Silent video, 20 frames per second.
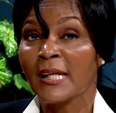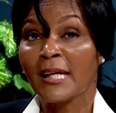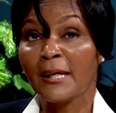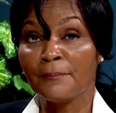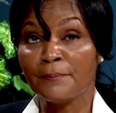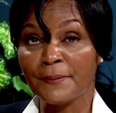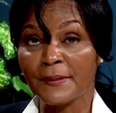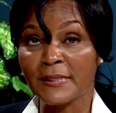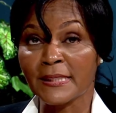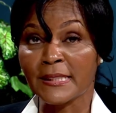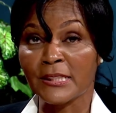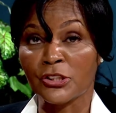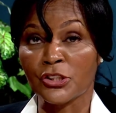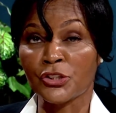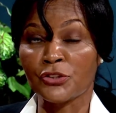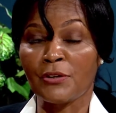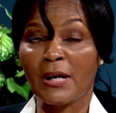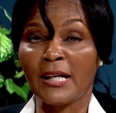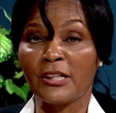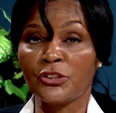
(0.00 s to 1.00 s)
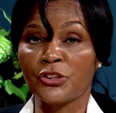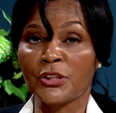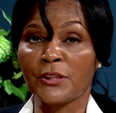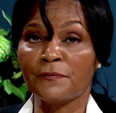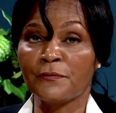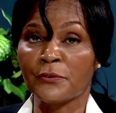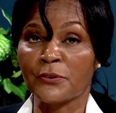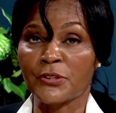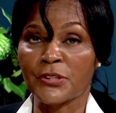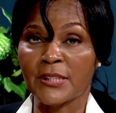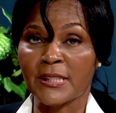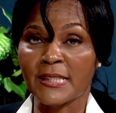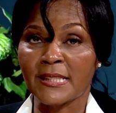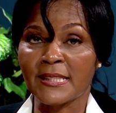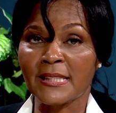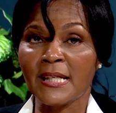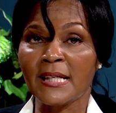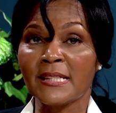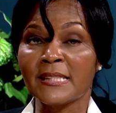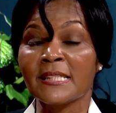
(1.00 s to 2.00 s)
and business strategy for
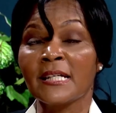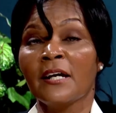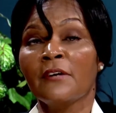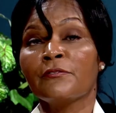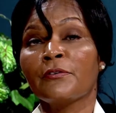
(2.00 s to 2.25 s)
success,